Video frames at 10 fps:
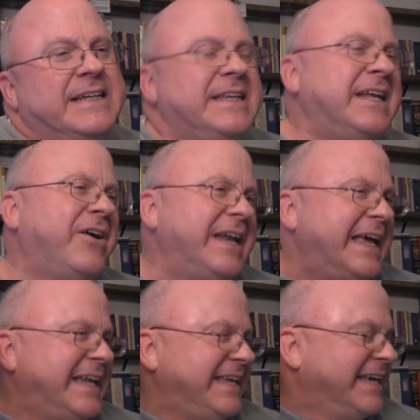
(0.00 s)
You know,
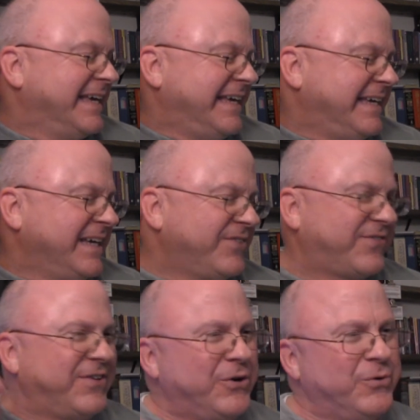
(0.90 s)
and he gets
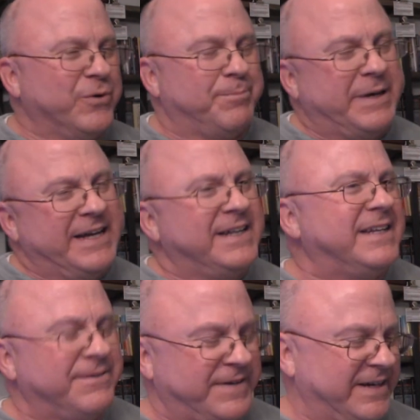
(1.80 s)
so
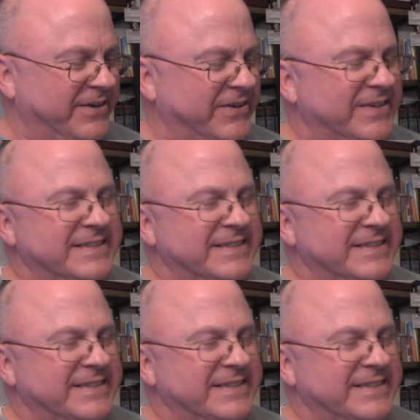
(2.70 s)
repetitive here.